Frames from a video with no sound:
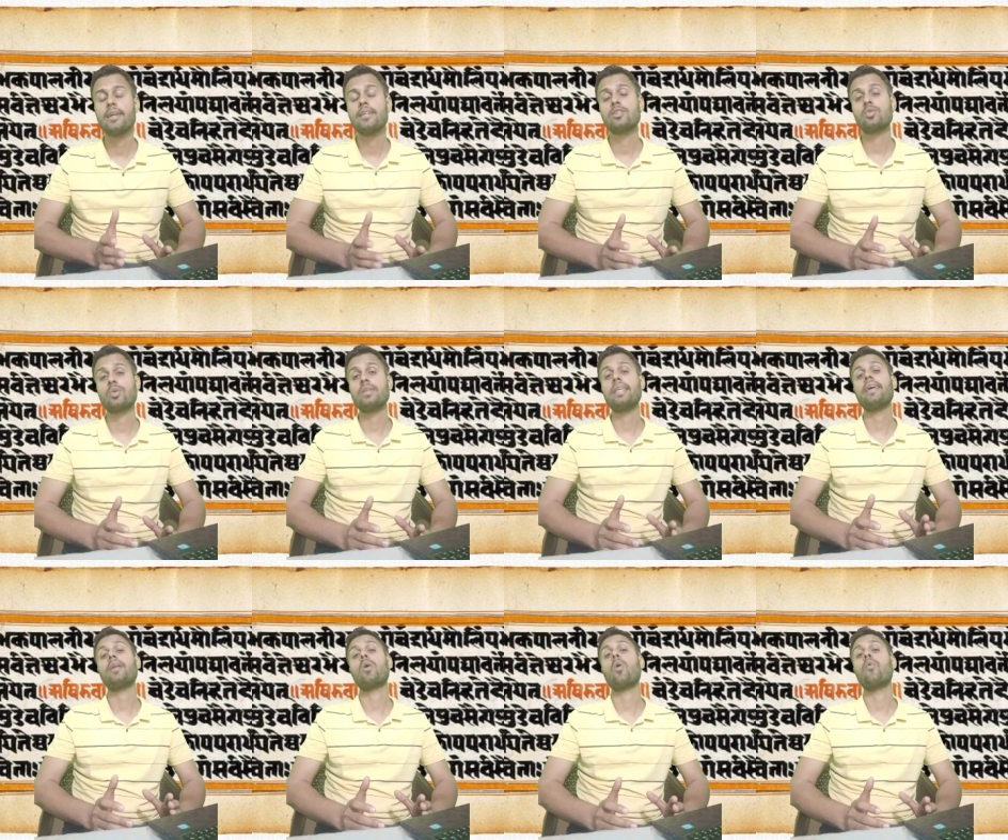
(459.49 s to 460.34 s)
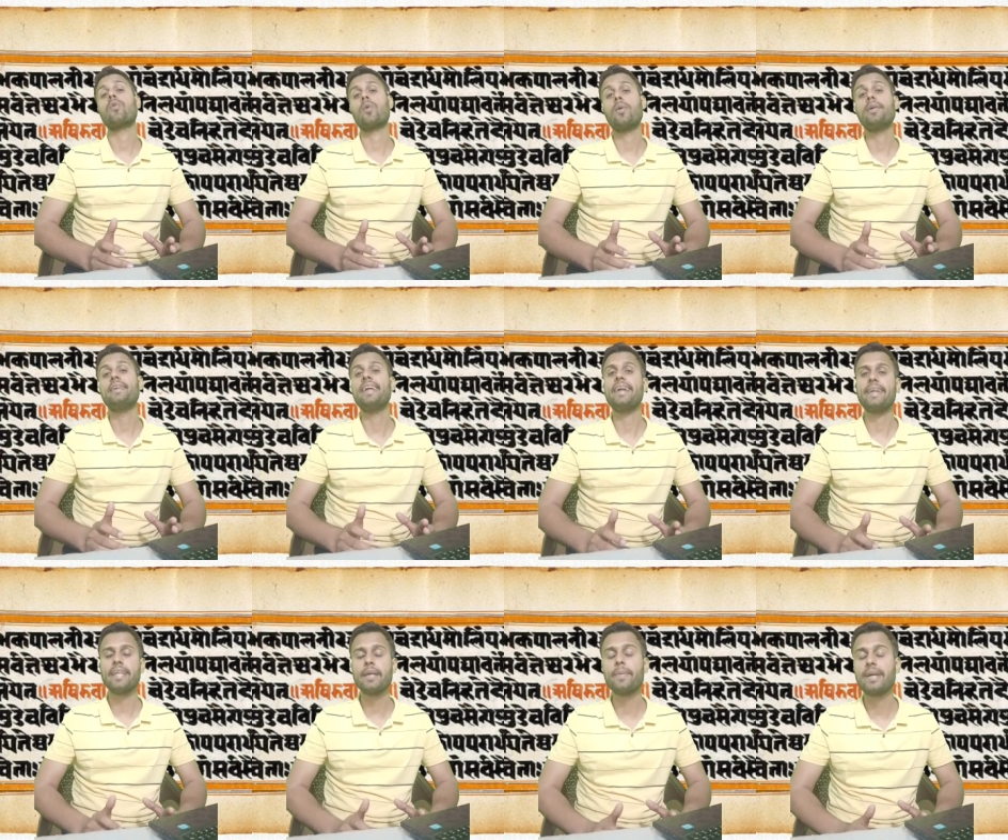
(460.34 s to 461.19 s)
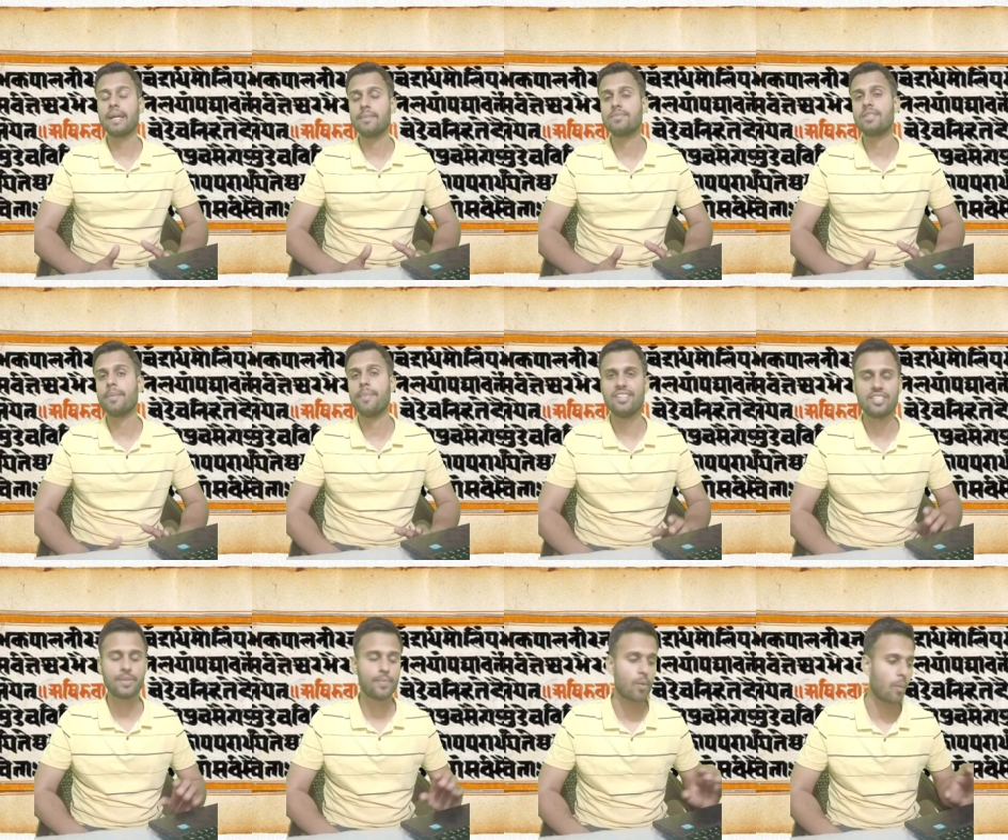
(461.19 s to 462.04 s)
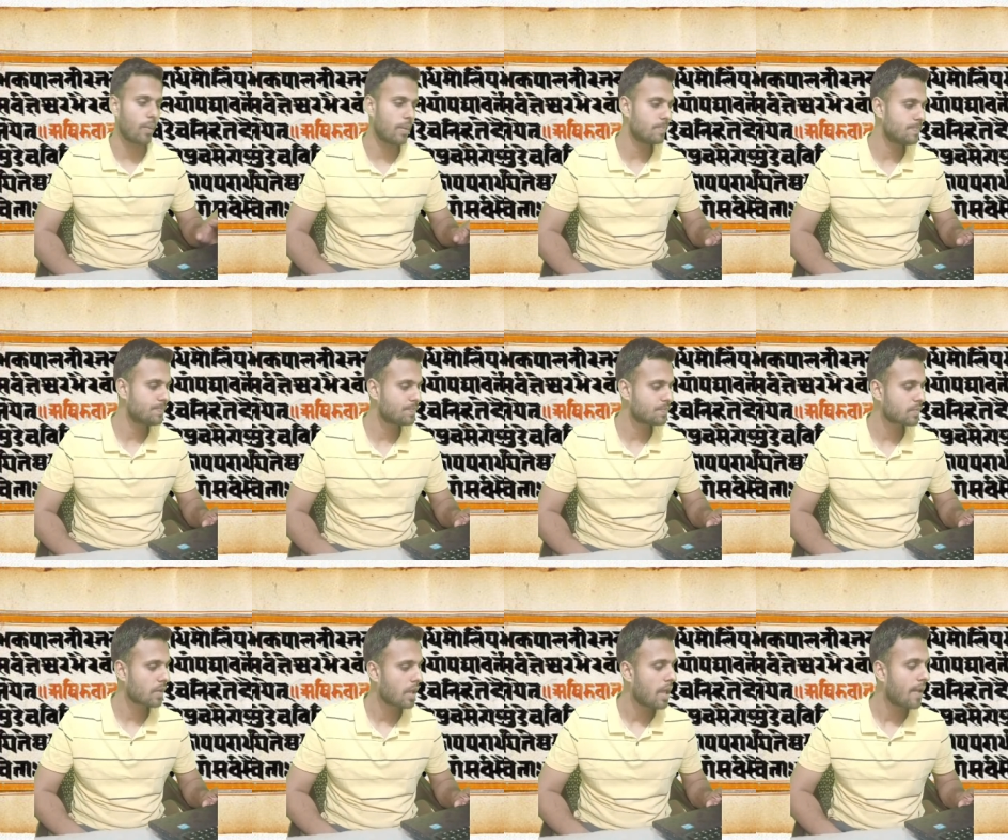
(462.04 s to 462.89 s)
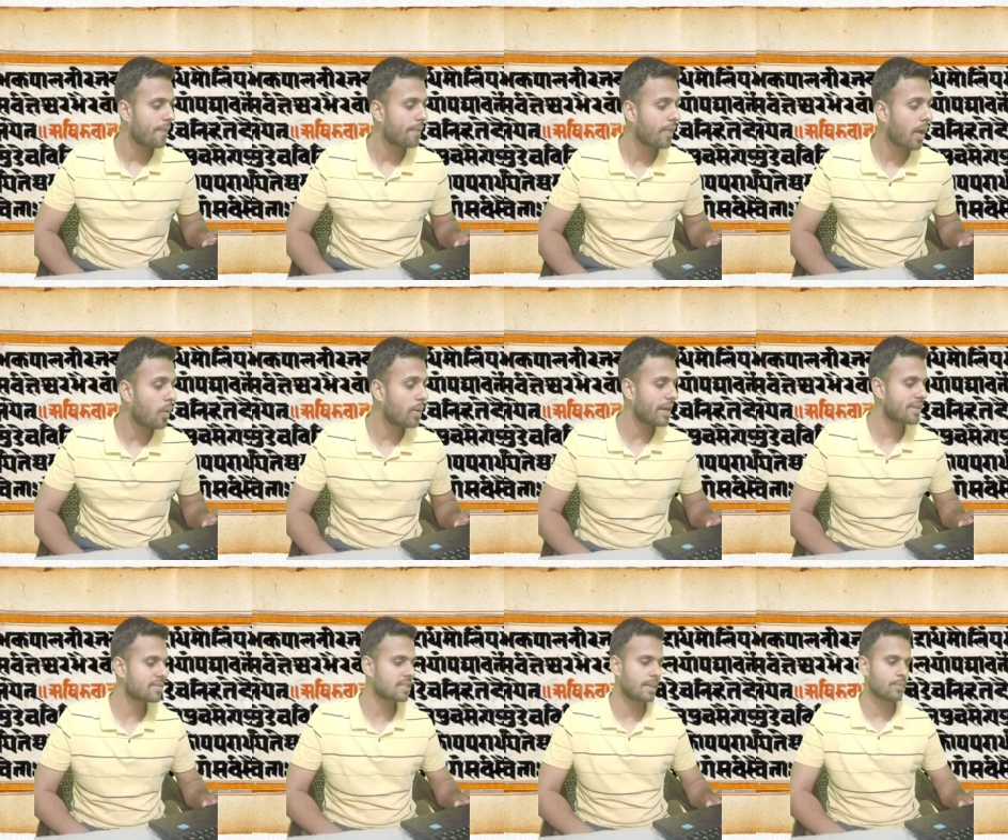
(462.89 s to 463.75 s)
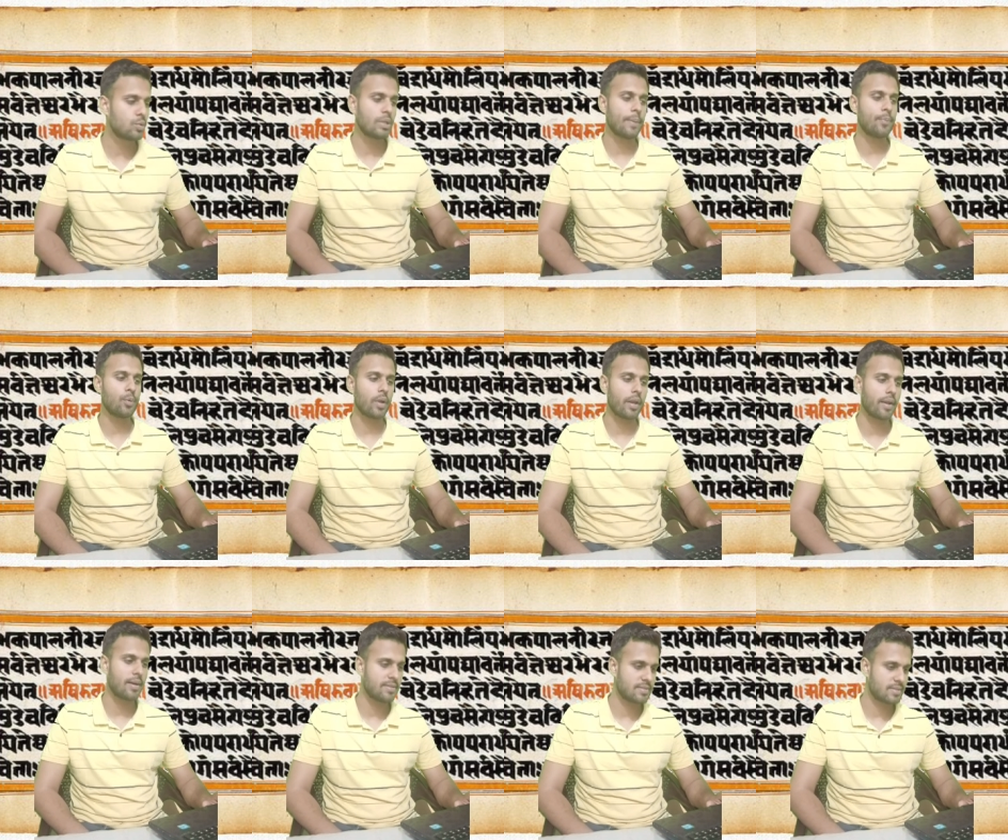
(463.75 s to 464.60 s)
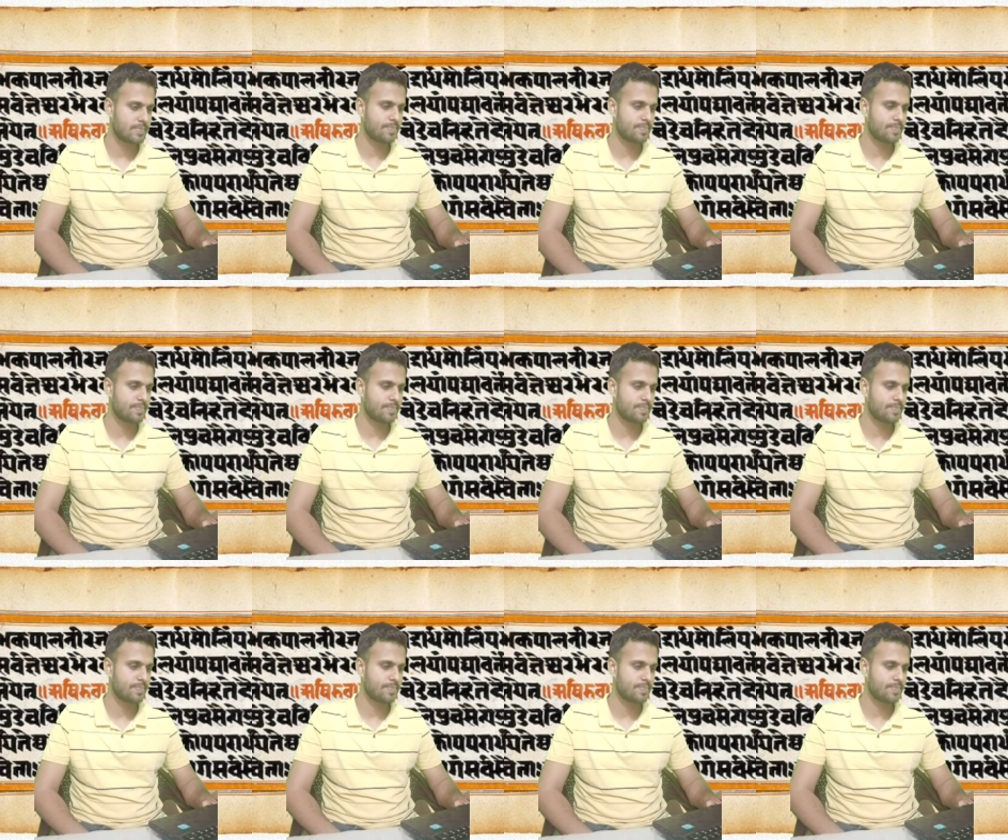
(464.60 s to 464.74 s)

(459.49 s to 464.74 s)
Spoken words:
So their overall dating becomes a major problem. Now let us come to the Puranas.